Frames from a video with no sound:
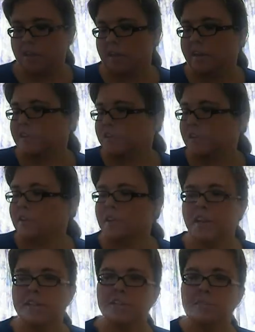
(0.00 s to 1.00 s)
The Liz Earle
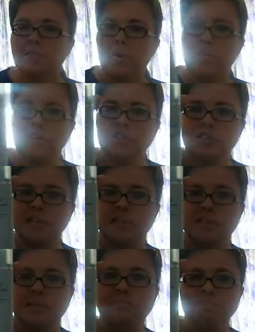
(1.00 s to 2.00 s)
Cleanse and Polish
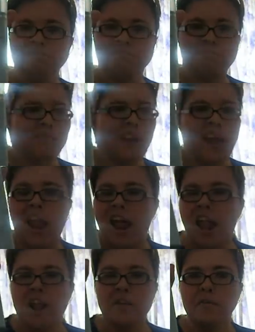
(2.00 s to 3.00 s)
System
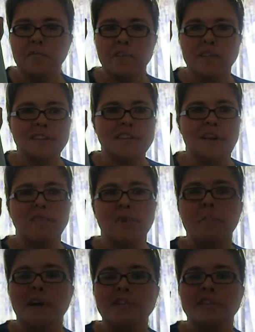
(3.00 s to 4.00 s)
love this. I've
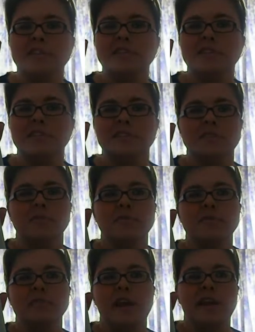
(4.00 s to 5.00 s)
gone back to this this
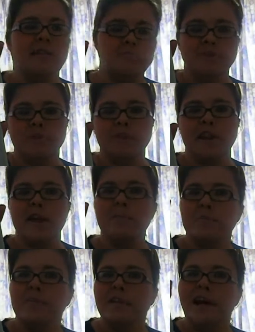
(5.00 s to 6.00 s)
month, uh, sorry, in
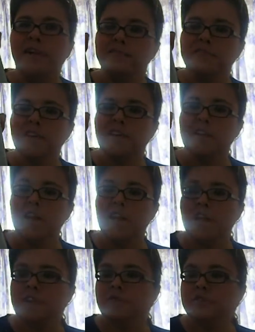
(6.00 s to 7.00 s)
April, after
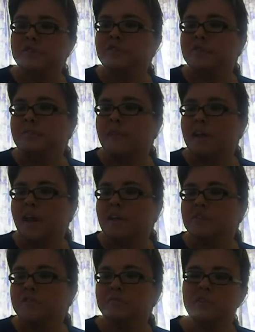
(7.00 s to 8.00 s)
using something
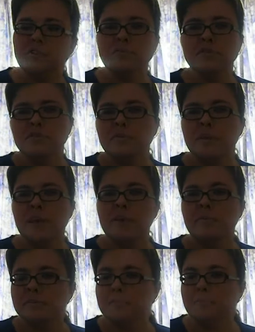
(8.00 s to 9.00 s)
else, which was okay,
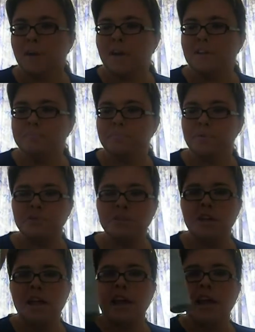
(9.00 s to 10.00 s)
it wasn't bad,
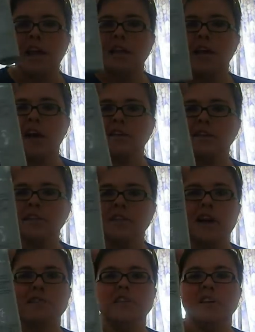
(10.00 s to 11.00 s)
but as I
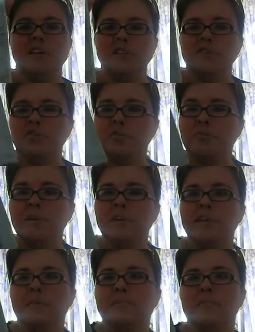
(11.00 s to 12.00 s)
say, I've said so
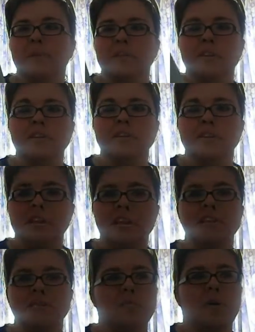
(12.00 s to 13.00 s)
many times about the Liz Earle
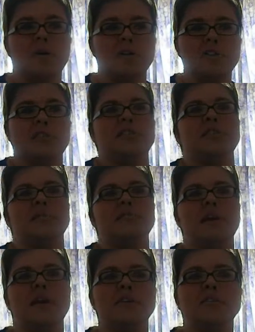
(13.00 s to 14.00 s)
Cleanse and Polish
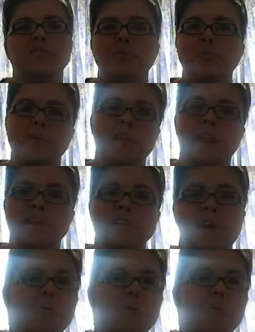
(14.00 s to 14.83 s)
system, you don't realise